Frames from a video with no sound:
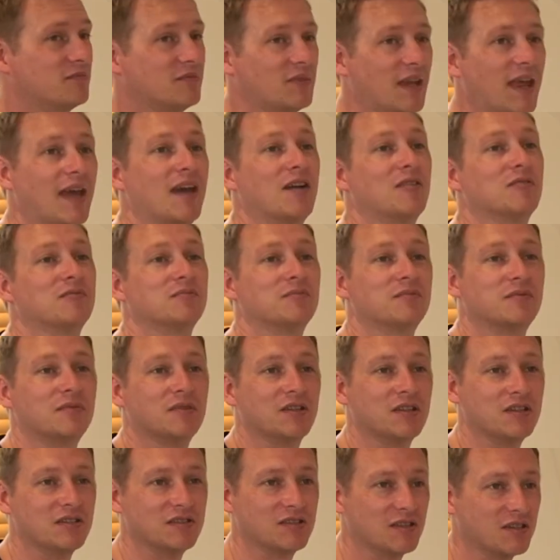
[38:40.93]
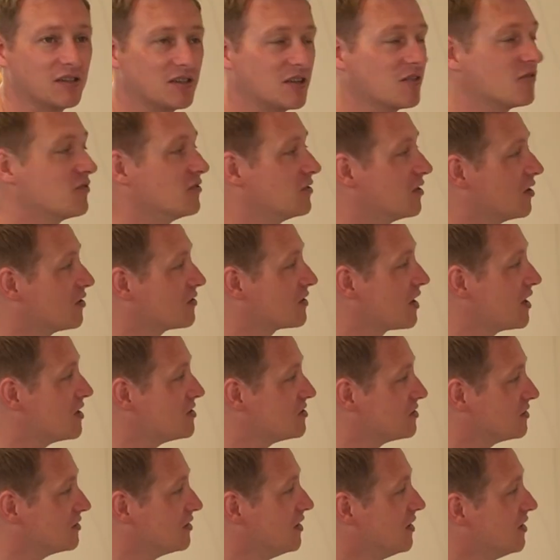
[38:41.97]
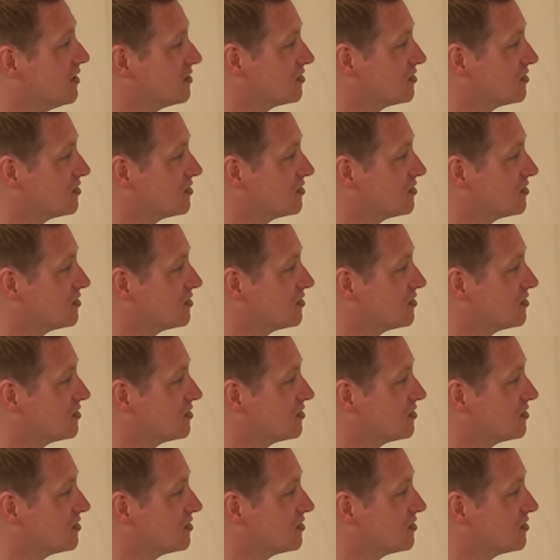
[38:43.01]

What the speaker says: now is in a different location,